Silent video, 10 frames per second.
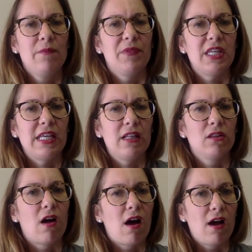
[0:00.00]
the
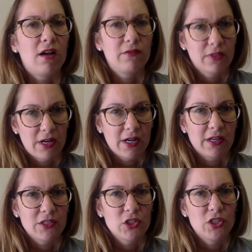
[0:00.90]
law of
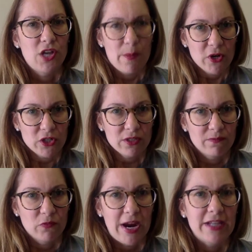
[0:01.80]
large numbers,
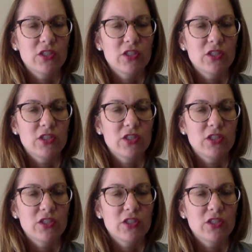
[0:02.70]
right?